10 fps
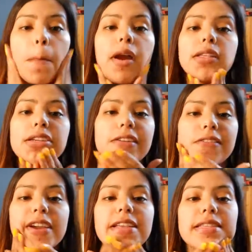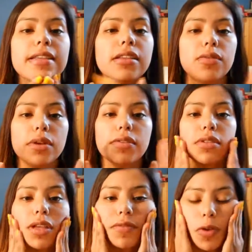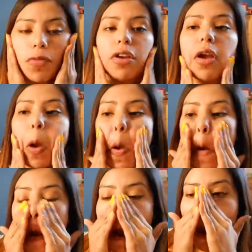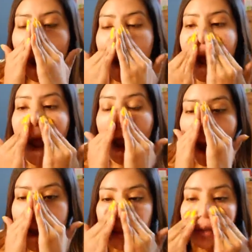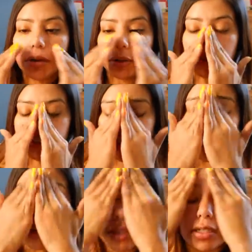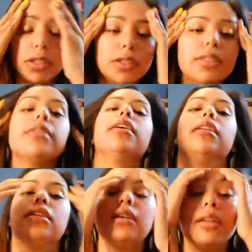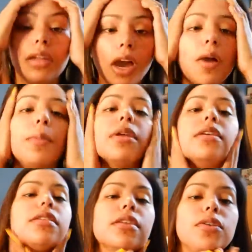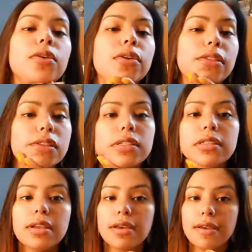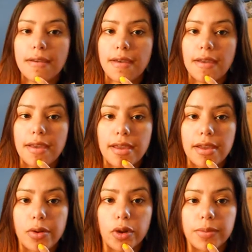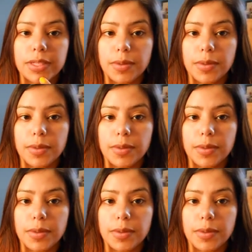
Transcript: parts of your face, and then whatever's left over, you want to work that onto your skin. Now please ignore this enormous